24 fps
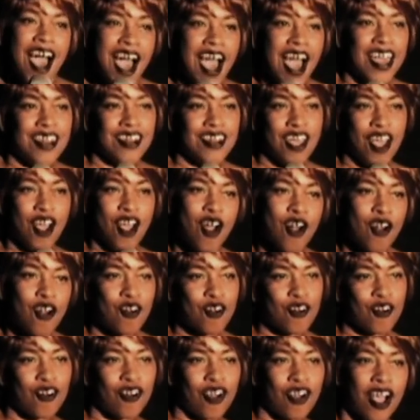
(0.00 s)
I
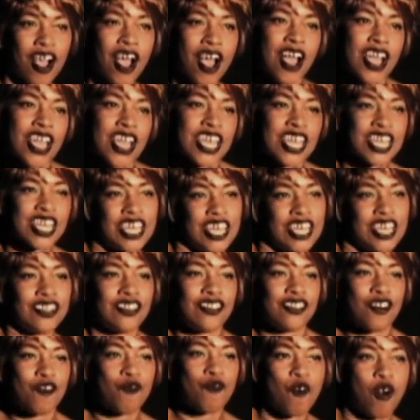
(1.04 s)
know,
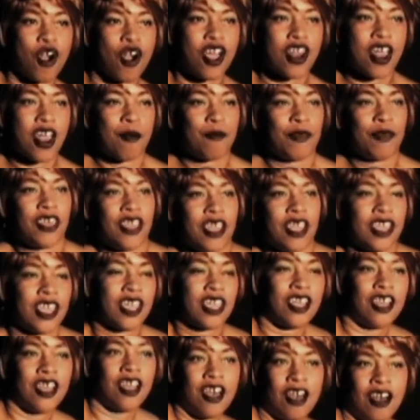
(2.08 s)
he's the one I
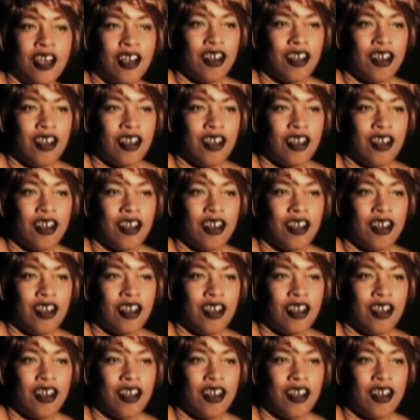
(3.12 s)
think